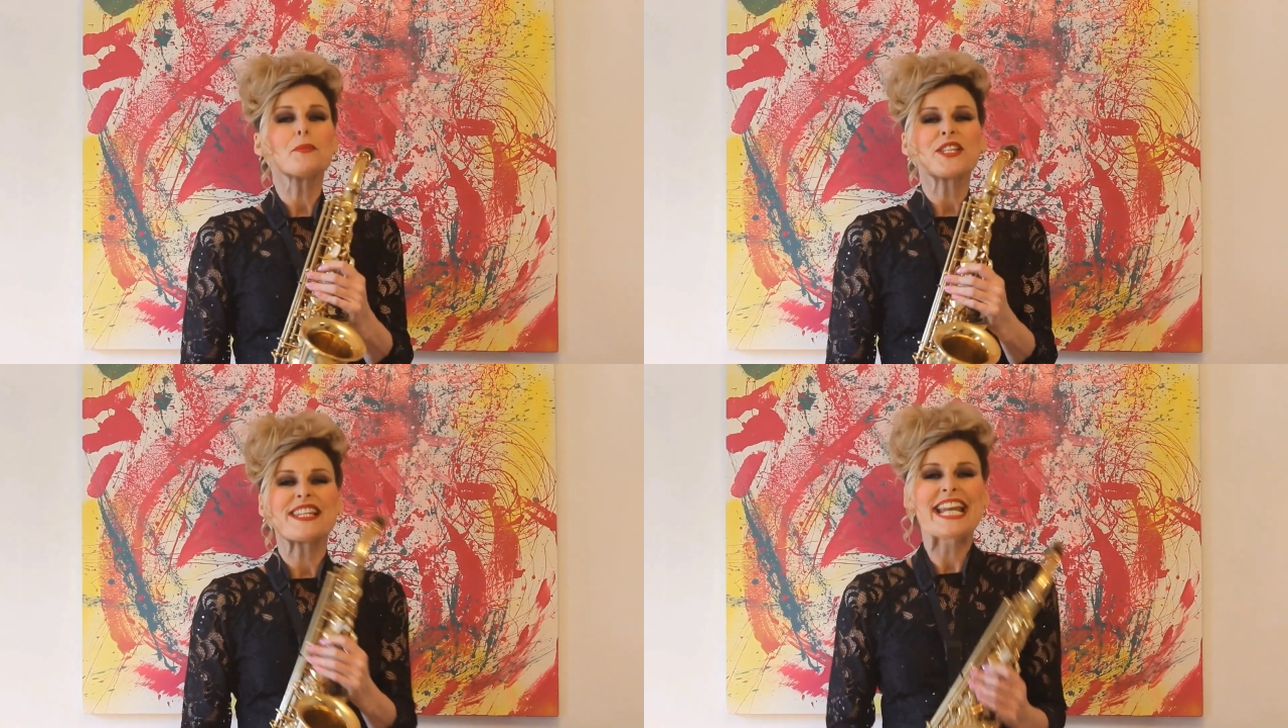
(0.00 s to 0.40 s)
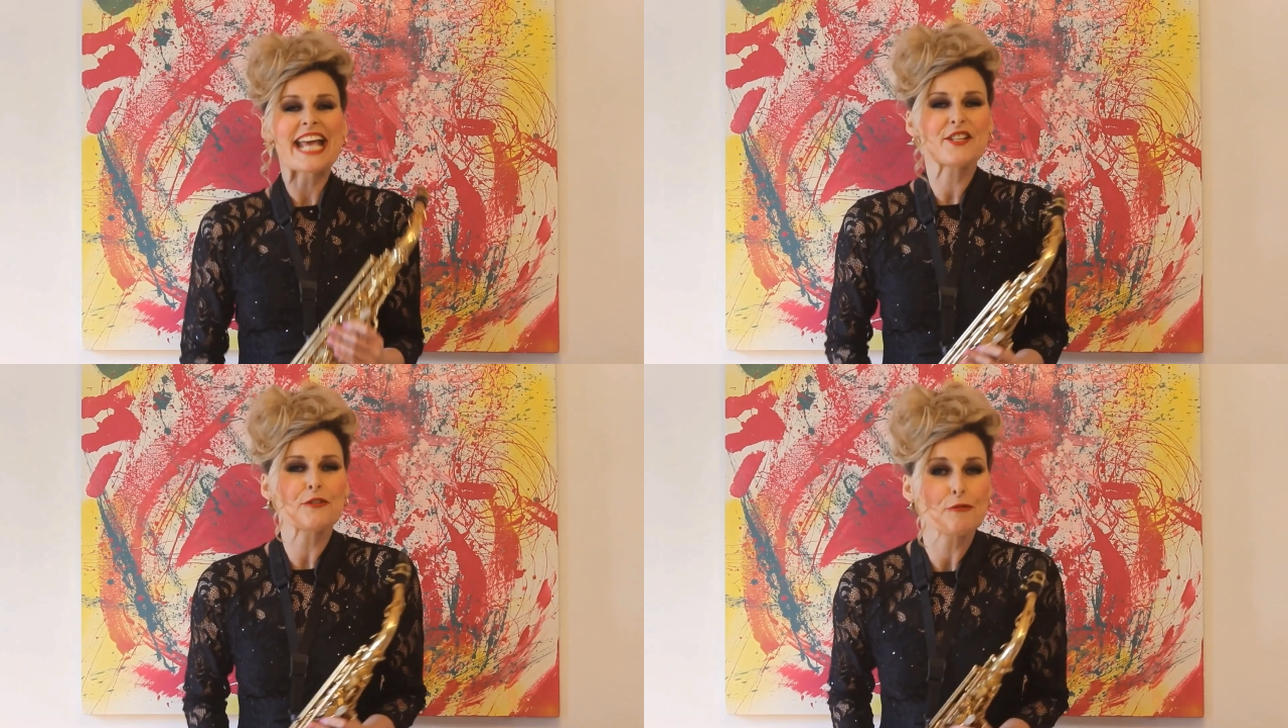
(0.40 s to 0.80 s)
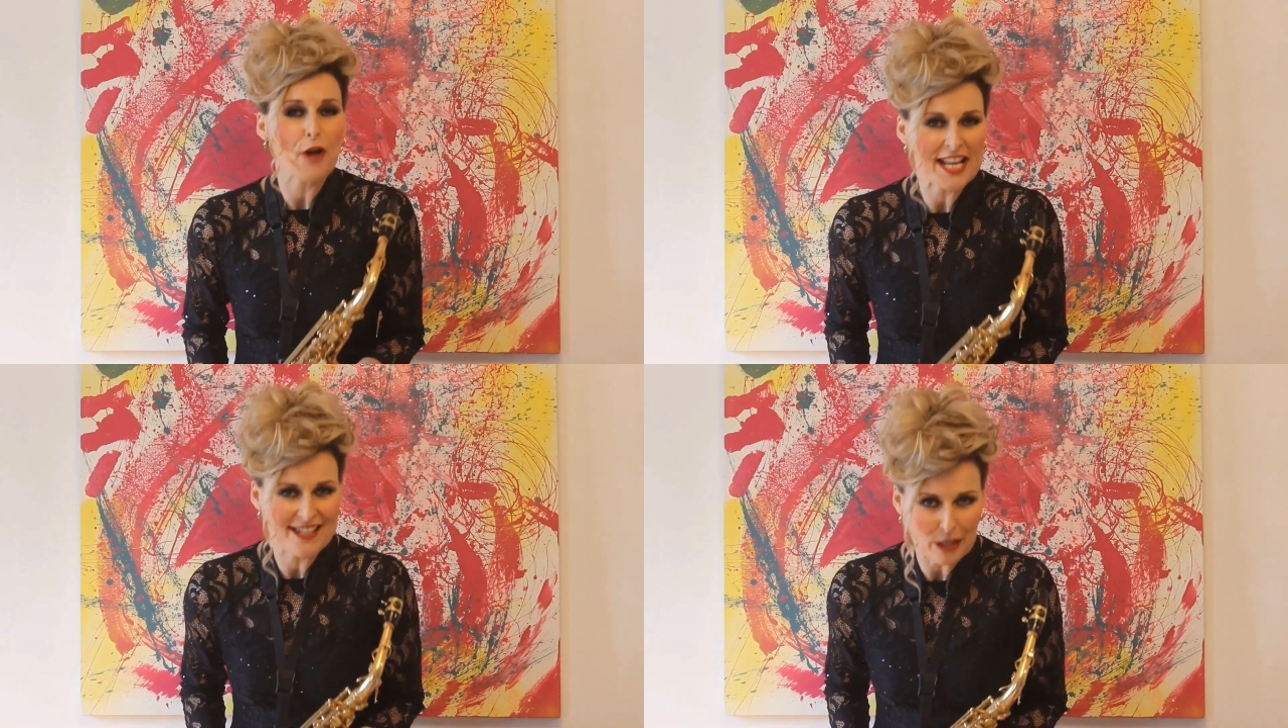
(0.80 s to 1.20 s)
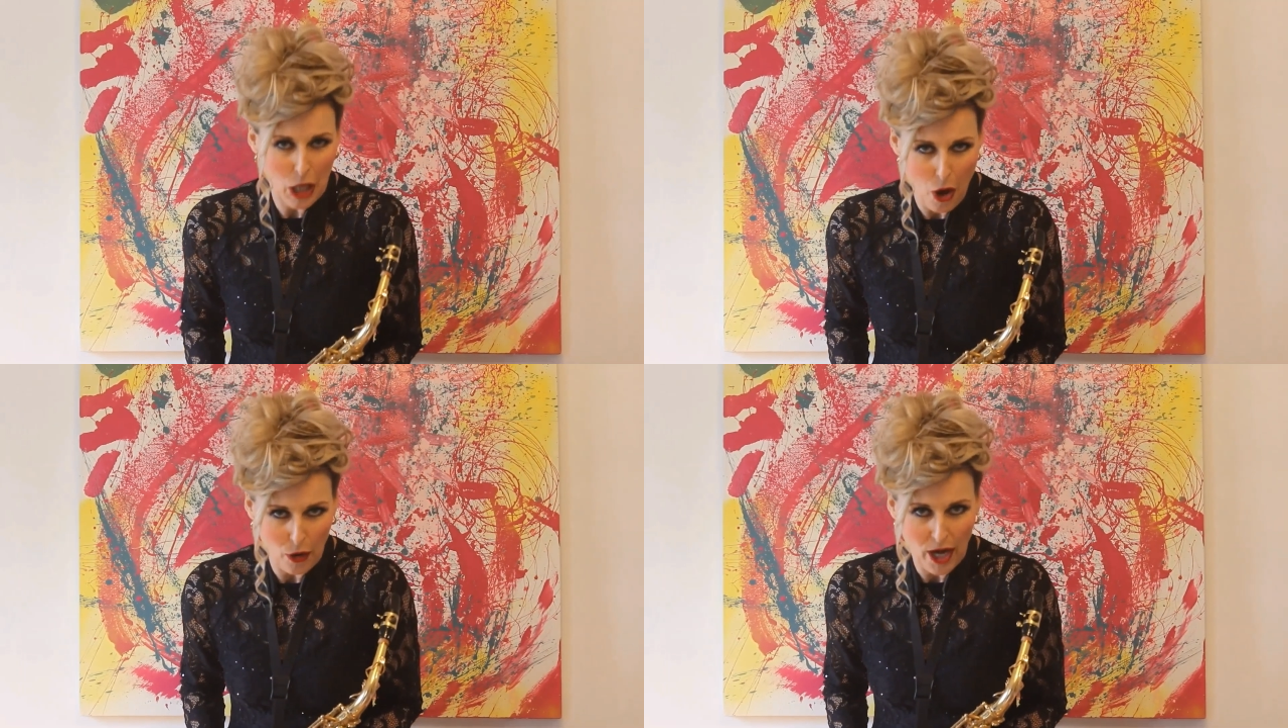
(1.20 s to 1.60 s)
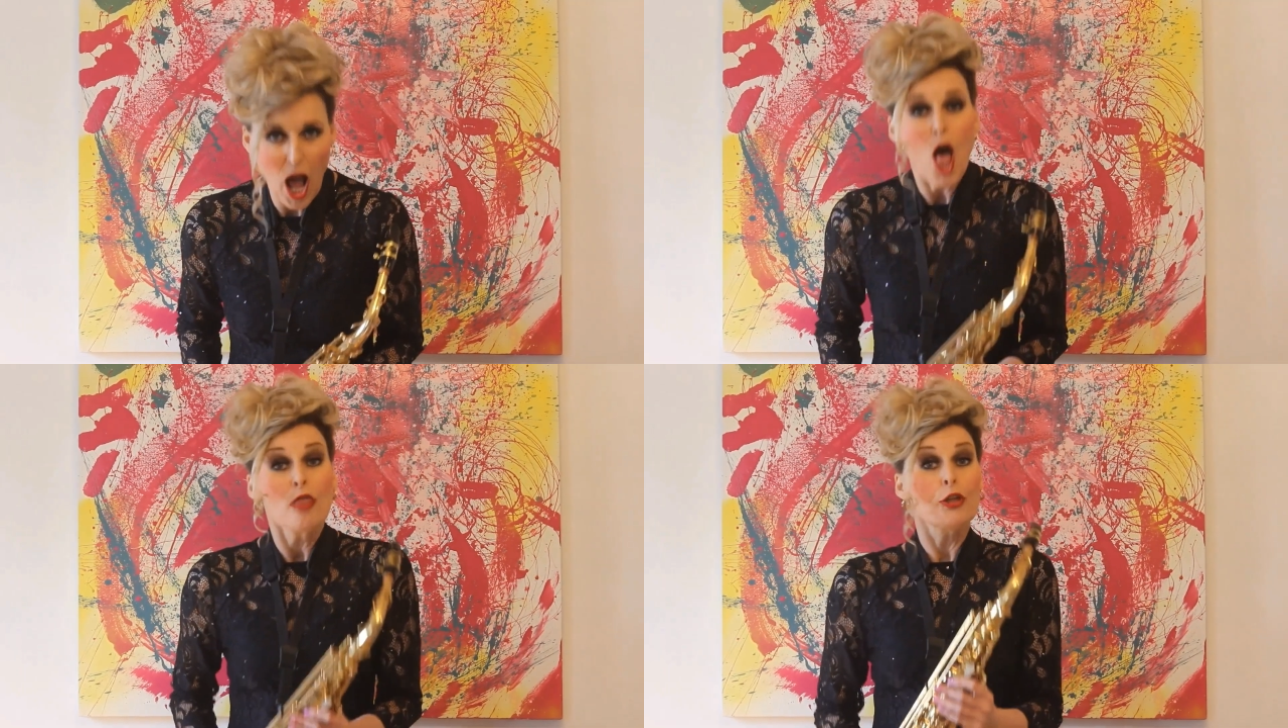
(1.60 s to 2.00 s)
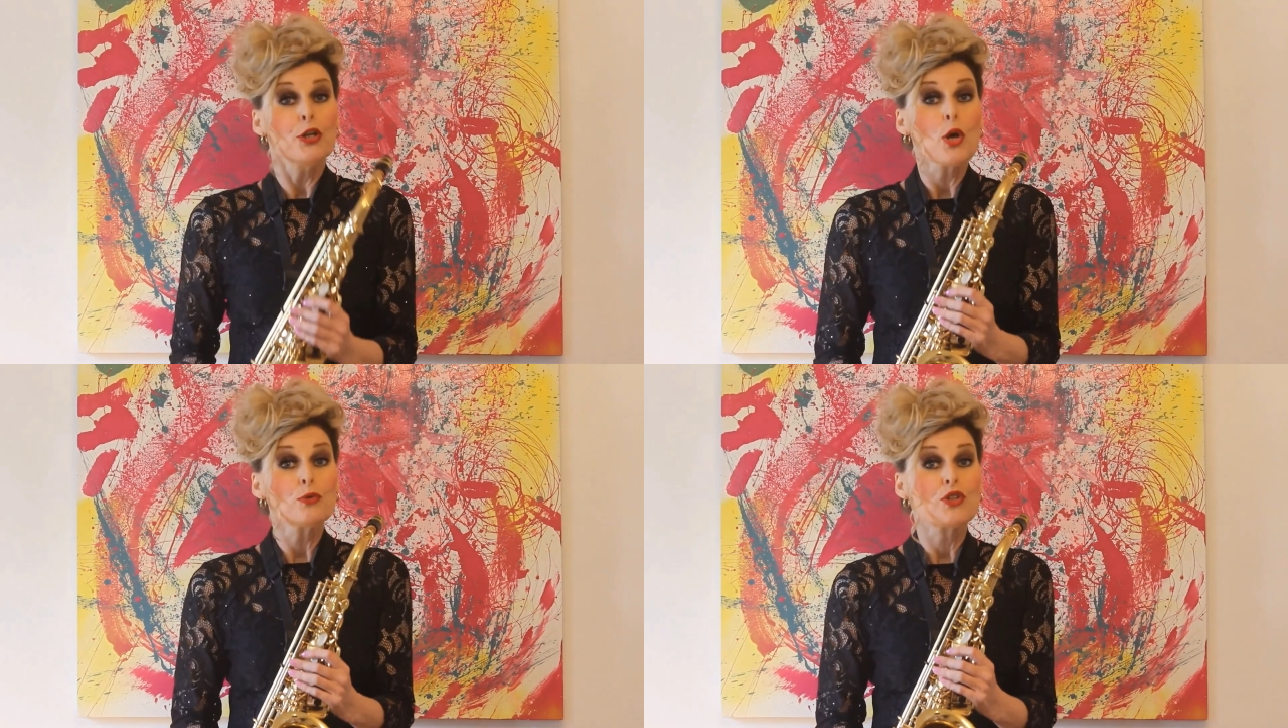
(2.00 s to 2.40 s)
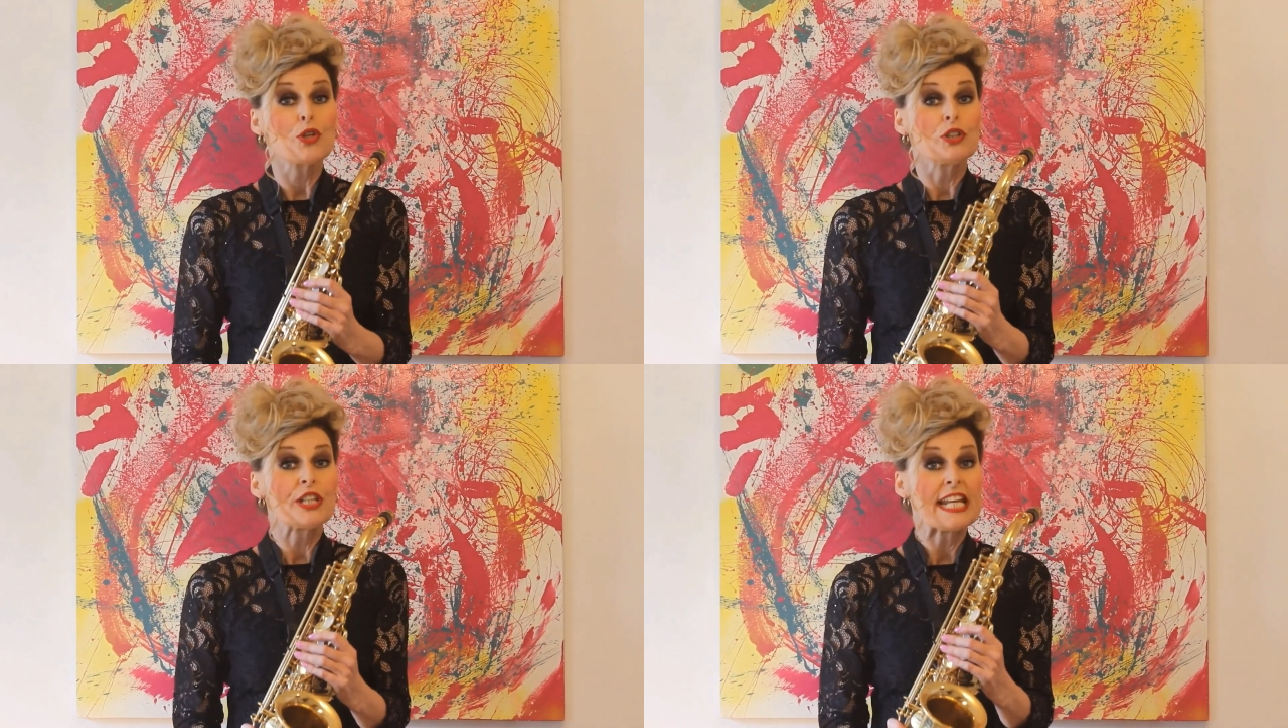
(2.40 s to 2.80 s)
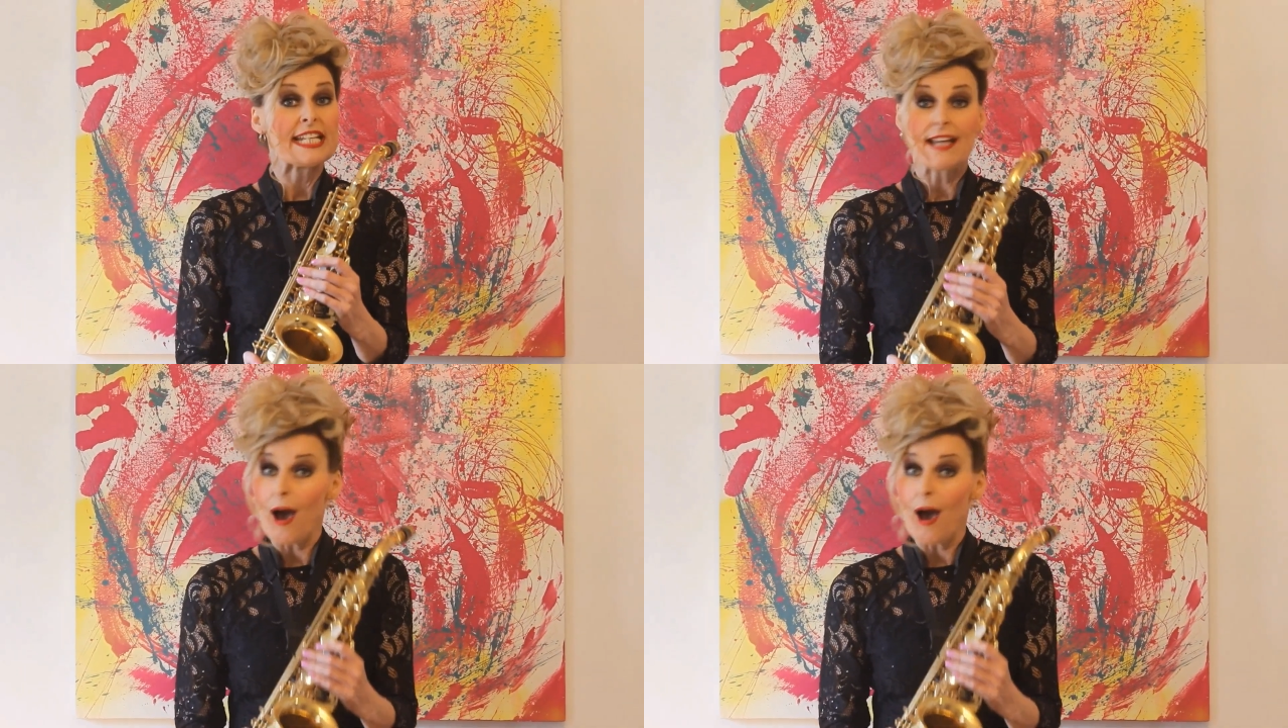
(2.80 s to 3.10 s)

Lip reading: was the next phrase along. The notes you'll need